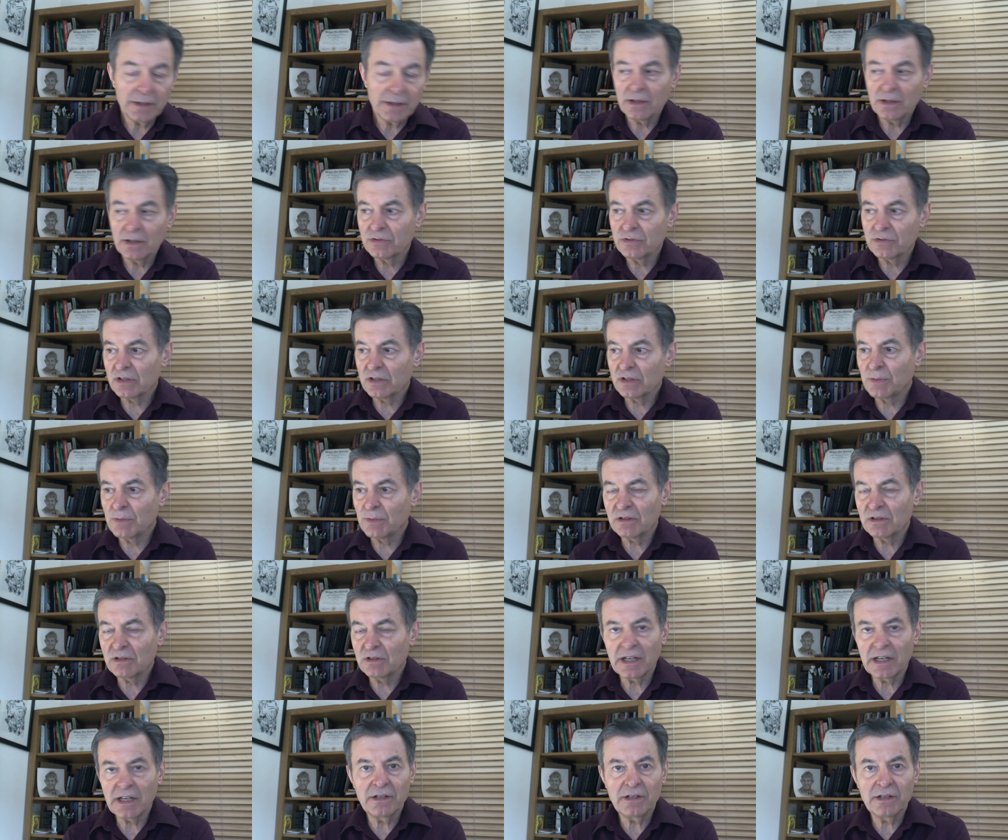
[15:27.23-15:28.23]
You know, 6
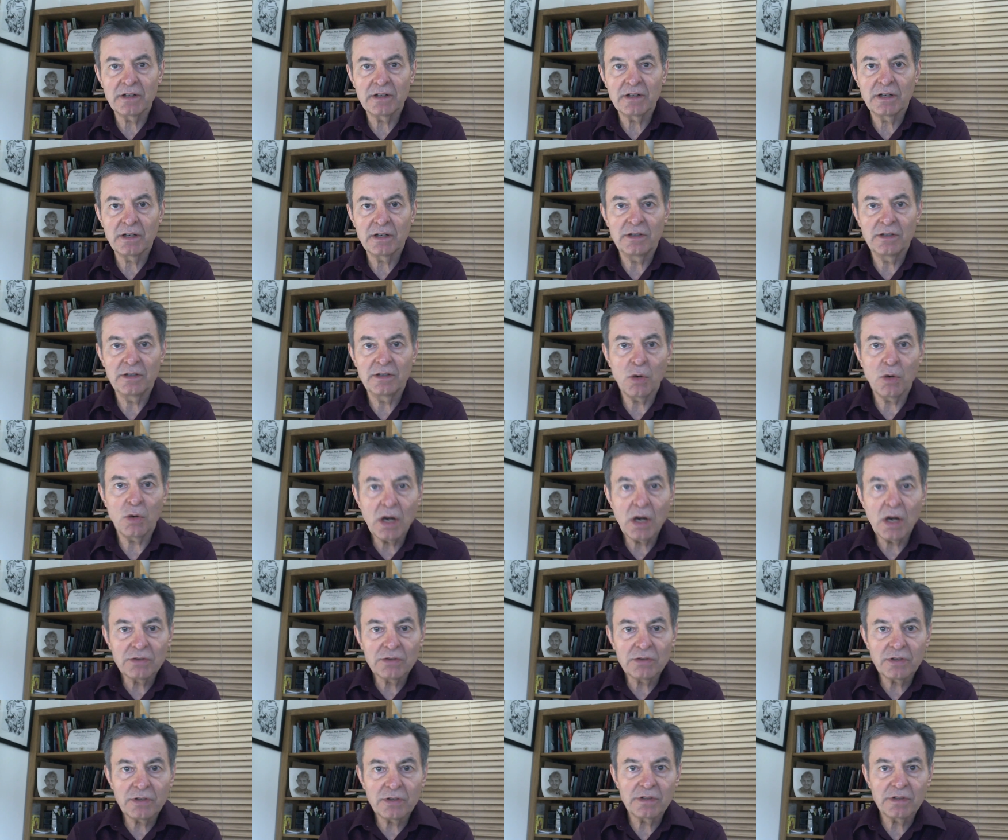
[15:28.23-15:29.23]
months later, no
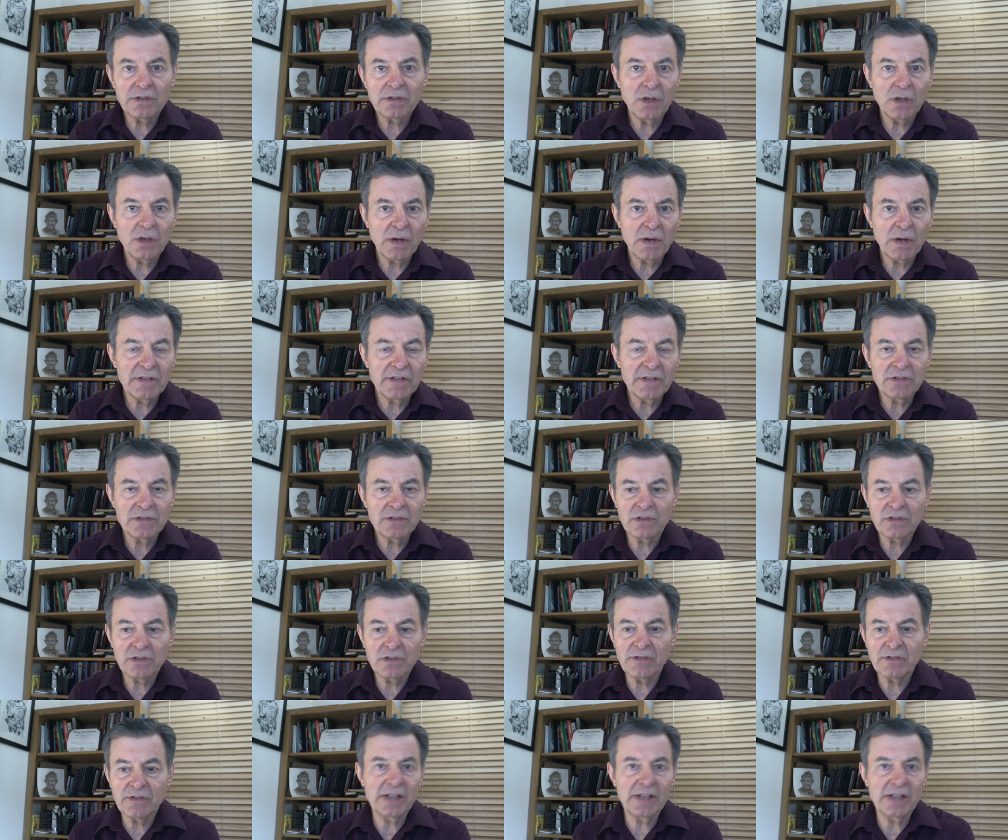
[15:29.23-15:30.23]
ulcer, no evidence
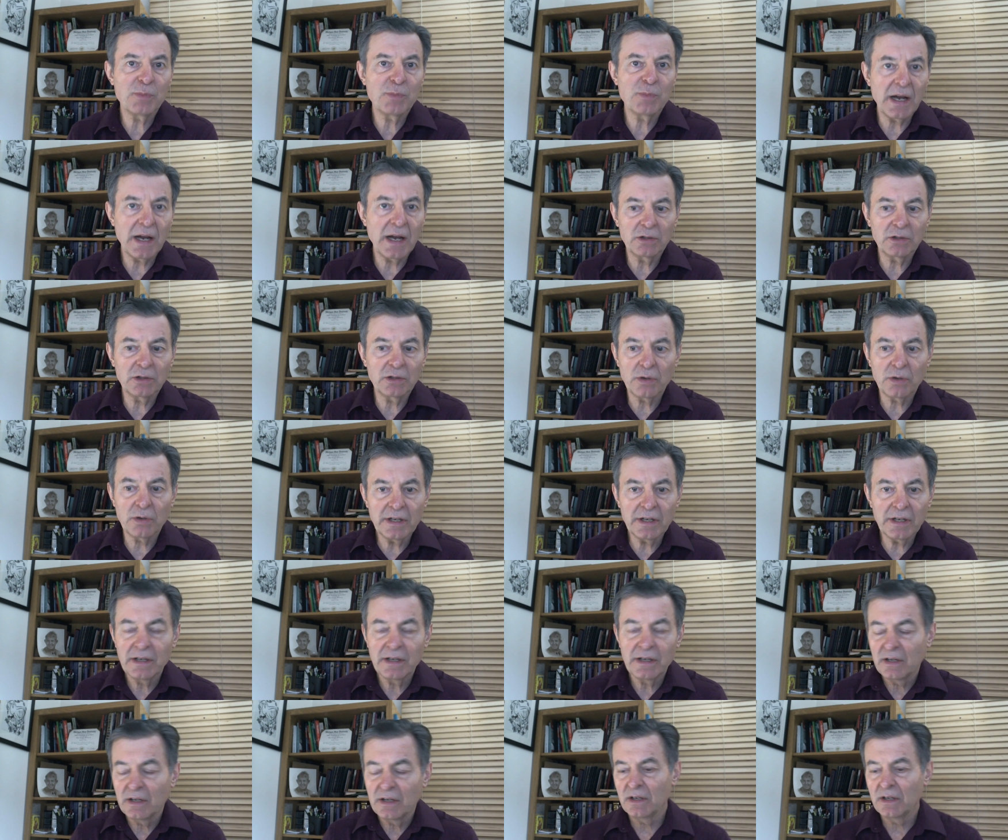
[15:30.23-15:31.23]
of H. pylori,
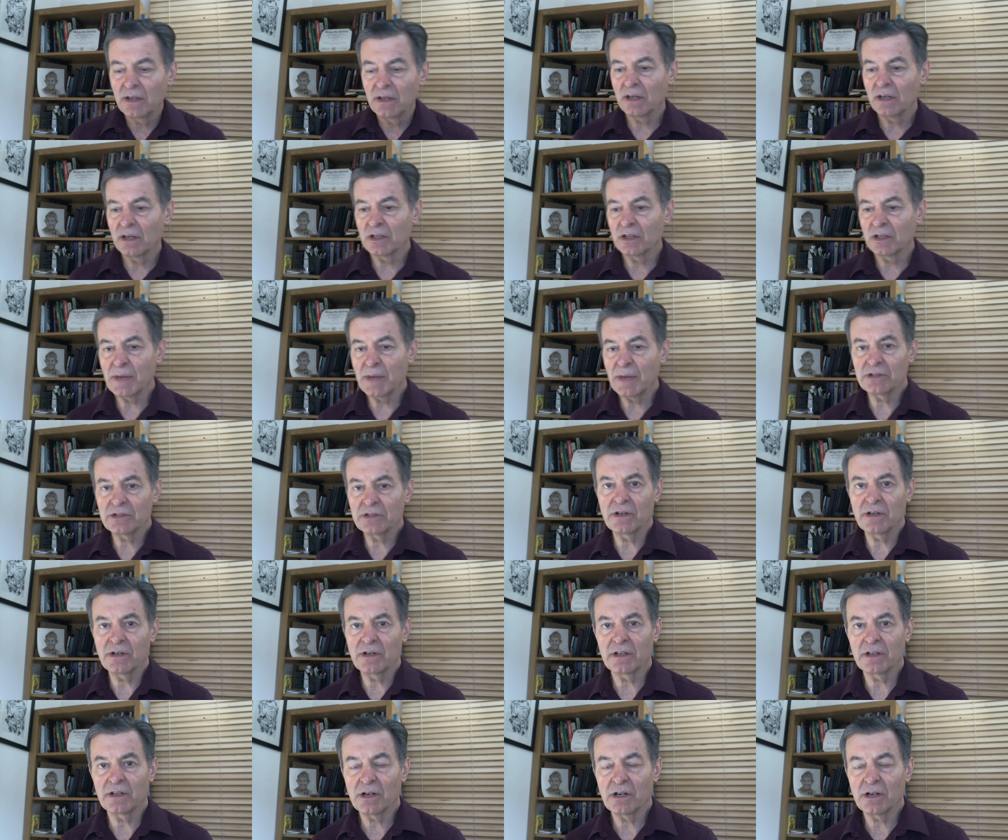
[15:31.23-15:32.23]
the
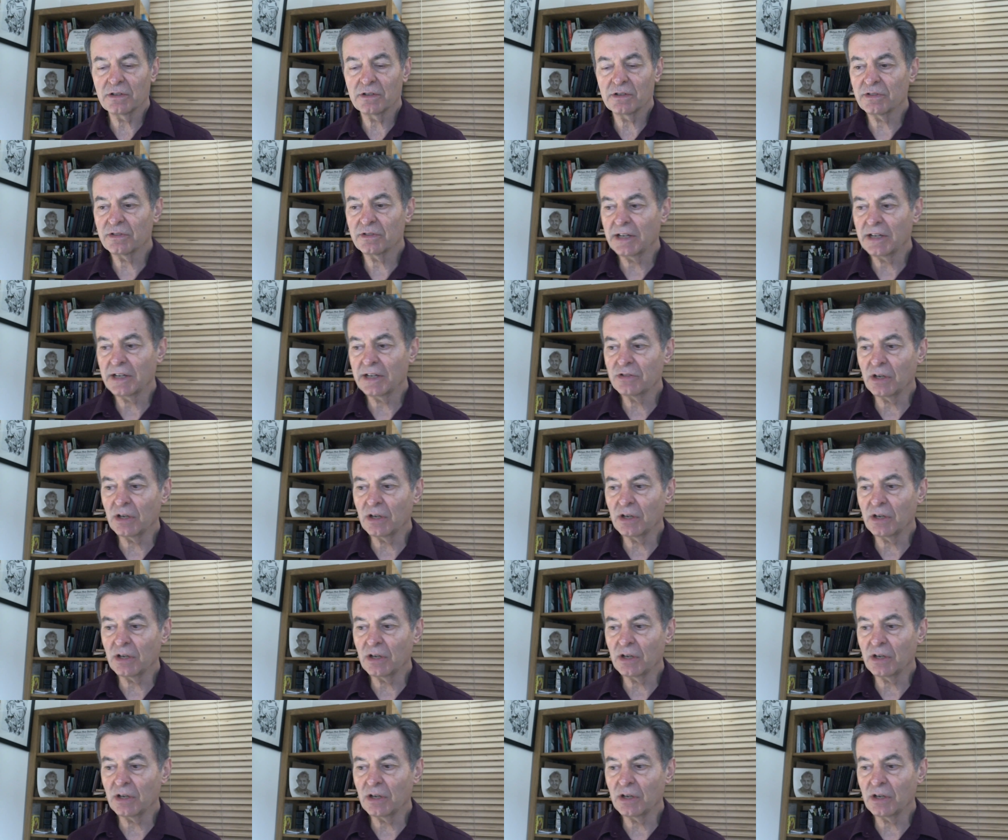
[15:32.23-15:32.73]
bacteria that causes that.